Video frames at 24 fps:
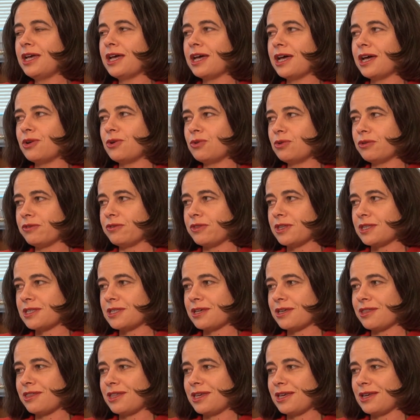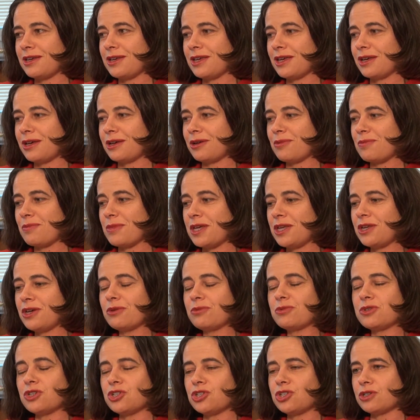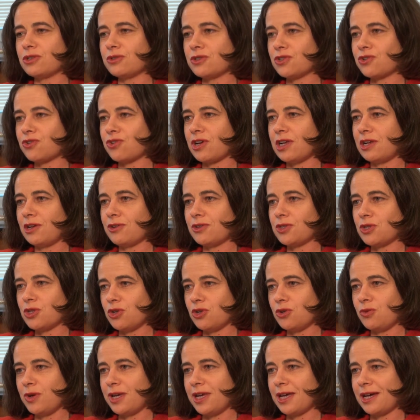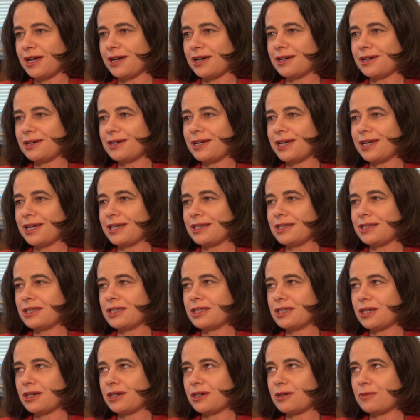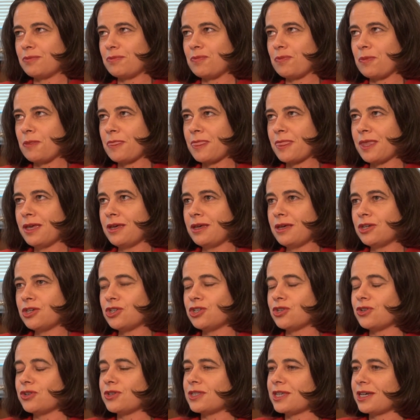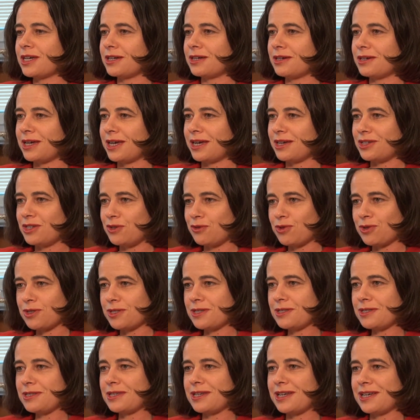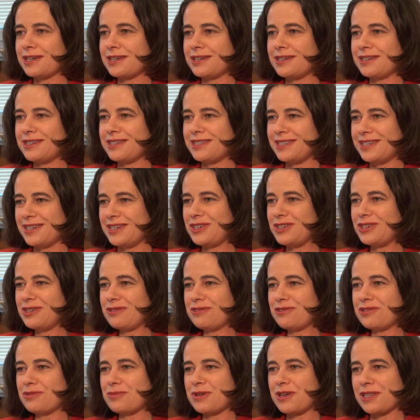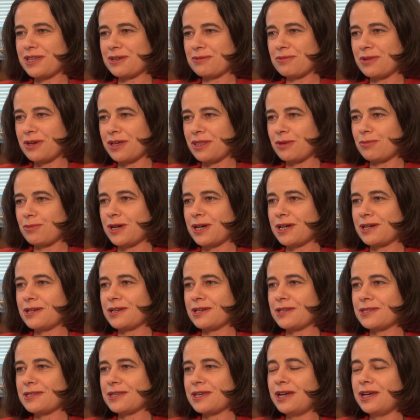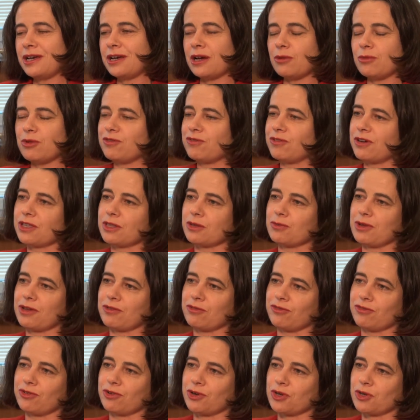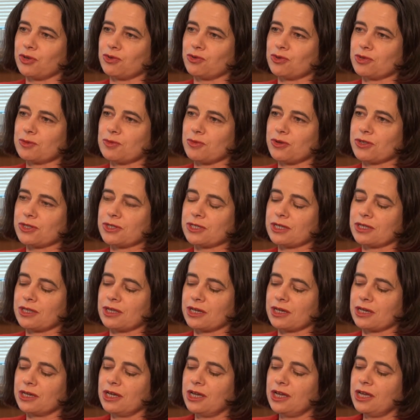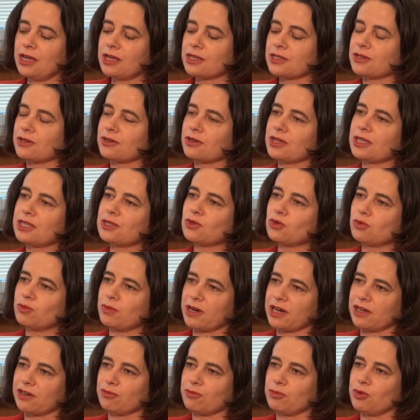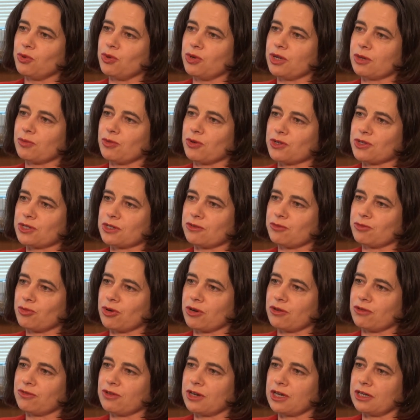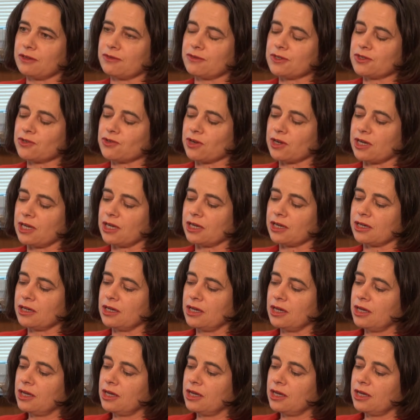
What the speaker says: And all of this, I think, it helps to show Australia as who we are, and shows our differences and our distinction from other partners, and we find that we have a very good response to that. So it's all part of building a positive profile of Australia.